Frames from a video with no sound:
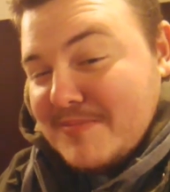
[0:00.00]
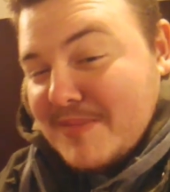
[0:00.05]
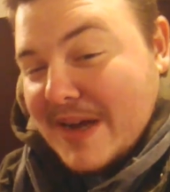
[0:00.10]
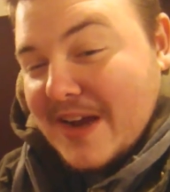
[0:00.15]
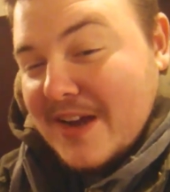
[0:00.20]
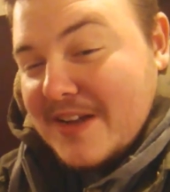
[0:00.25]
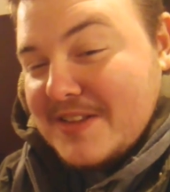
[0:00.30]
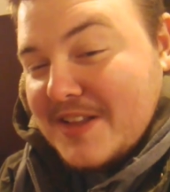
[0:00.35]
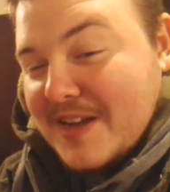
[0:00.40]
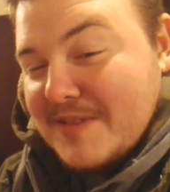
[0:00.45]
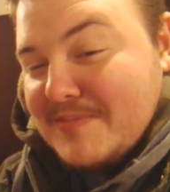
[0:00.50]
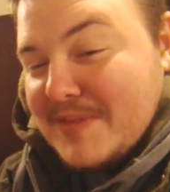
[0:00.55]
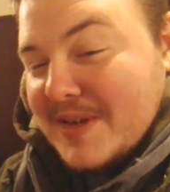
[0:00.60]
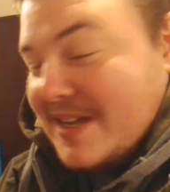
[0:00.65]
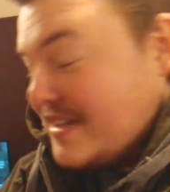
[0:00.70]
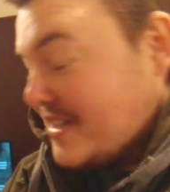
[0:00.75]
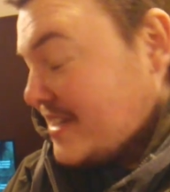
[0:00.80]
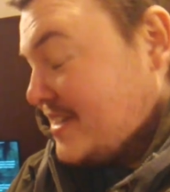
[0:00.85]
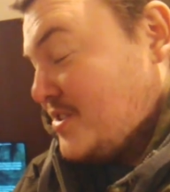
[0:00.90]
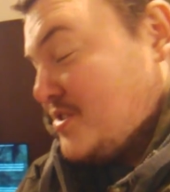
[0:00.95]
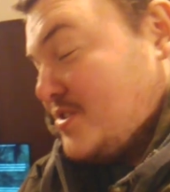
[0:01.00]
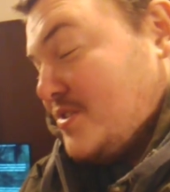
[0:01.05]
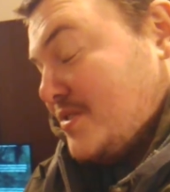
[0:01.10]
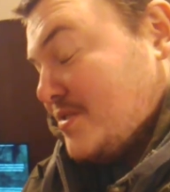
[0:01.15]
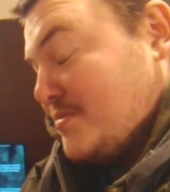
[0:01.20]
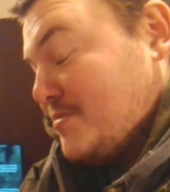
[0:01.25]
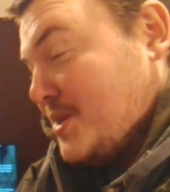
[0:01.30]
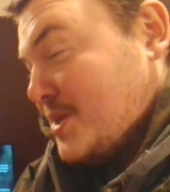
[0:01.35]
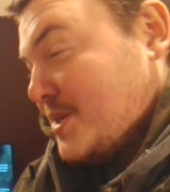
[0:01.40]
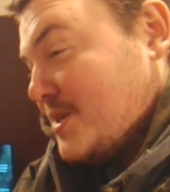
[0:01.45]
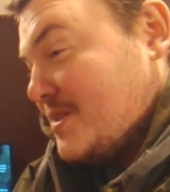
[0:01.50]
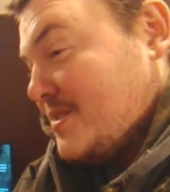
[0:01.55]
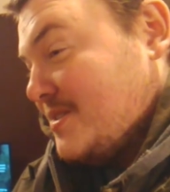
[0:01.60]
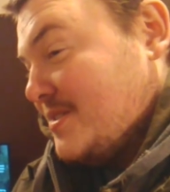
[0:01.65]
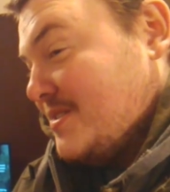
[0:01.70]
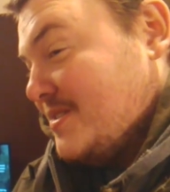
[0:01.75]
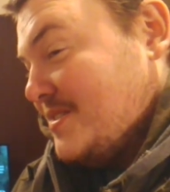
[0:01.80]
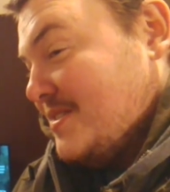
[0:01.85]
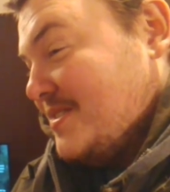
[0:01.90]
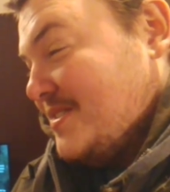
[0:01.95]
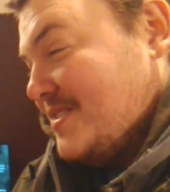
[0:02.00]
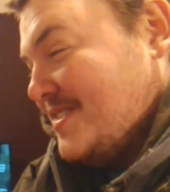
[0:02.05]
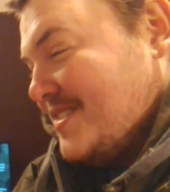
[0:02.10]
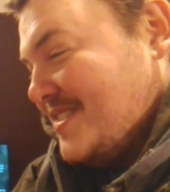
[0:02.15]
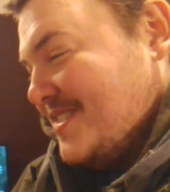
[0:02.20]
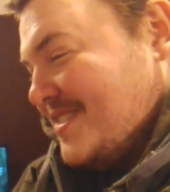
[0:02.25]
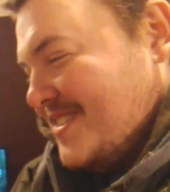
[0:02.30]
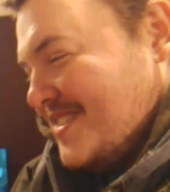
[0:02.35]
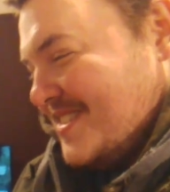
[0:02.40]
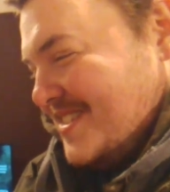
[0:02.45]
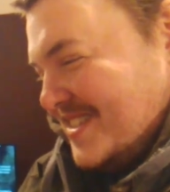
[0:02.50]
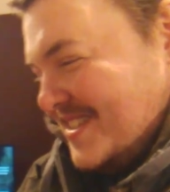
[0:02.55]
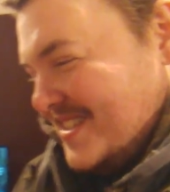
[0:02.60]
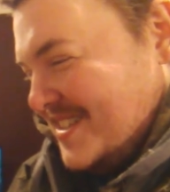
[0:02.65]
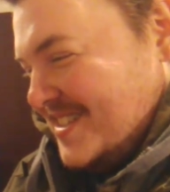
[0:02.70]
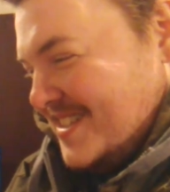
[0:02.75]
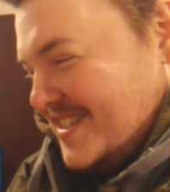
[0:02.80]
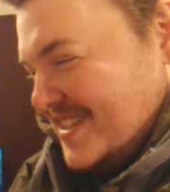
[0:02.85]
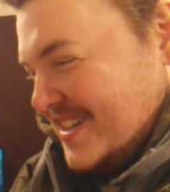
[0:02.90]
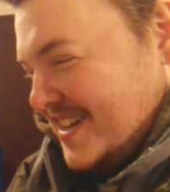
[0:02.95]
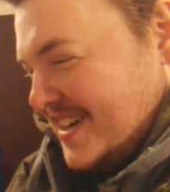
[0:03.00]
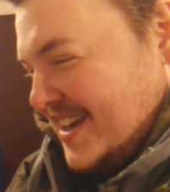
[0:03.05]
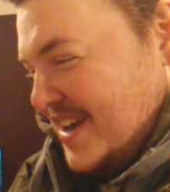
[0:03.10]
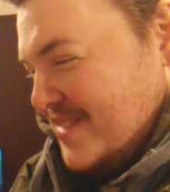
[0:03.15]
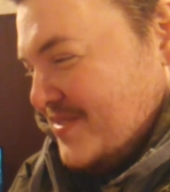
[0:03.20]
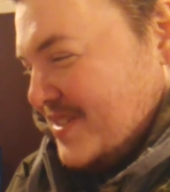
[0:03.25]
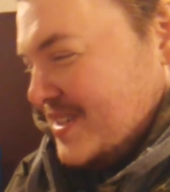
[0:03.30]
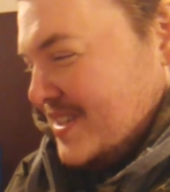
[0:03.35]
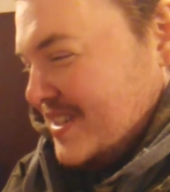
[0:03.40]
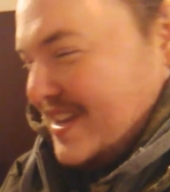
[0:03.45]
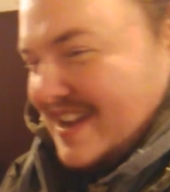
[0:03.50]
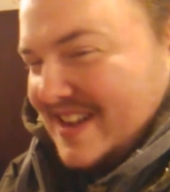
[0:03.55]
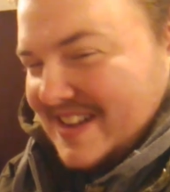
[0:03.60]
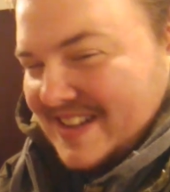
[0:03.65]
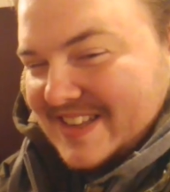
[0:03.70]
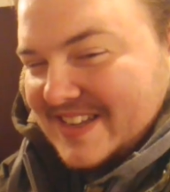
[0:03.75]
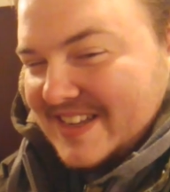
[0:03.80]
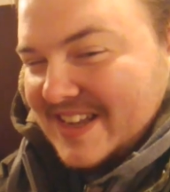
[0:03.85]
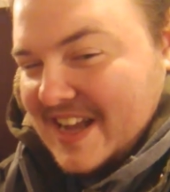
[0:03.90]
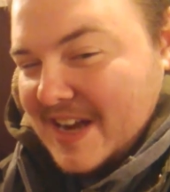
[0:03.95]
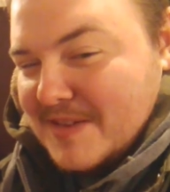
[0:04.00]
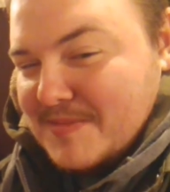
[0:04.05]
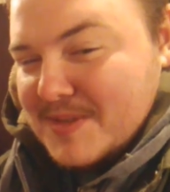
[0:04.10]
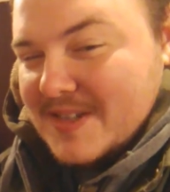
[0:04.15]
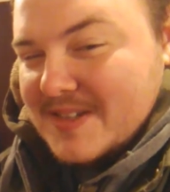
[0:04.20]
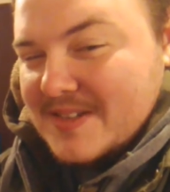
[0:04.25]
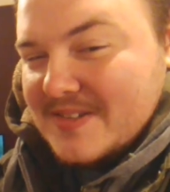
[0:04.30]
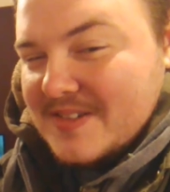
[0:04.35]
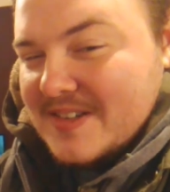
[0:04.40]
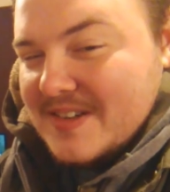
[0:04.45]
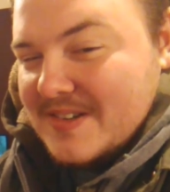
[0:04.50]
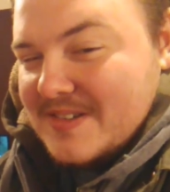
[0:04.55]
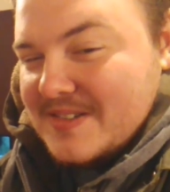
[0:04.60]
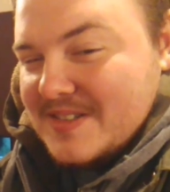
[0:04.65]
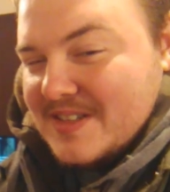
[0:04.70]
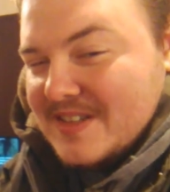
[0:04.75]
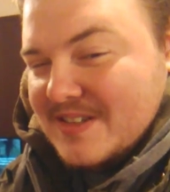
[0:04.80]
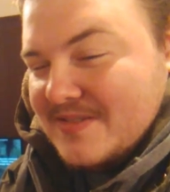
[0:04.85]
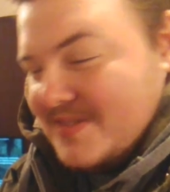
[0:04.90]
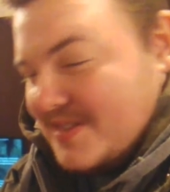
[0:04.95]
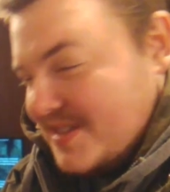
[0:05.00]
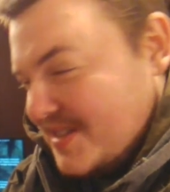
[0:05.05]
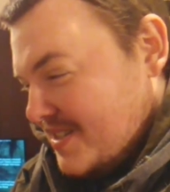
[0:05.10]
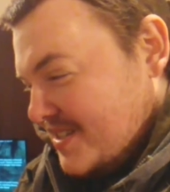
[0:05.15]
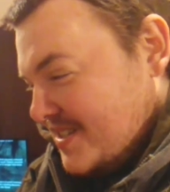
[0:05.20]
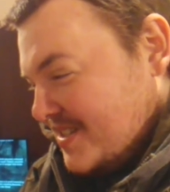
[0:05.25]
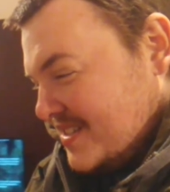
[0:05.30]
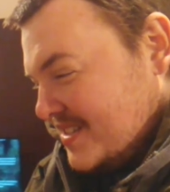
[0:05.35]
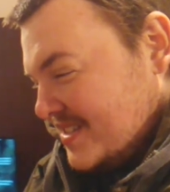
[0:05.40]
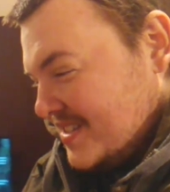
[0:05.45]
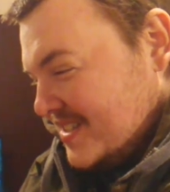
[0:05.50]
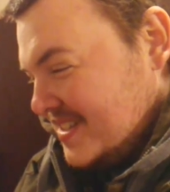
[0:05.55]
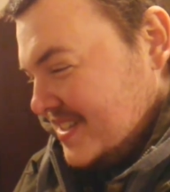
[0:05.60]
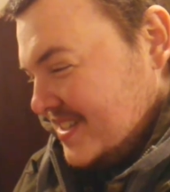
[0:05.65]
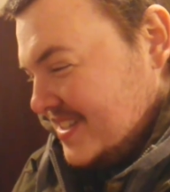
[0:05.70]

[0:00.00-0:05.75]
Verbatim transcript: I could look up my online banking and show you the money. I have like a couple $100 left.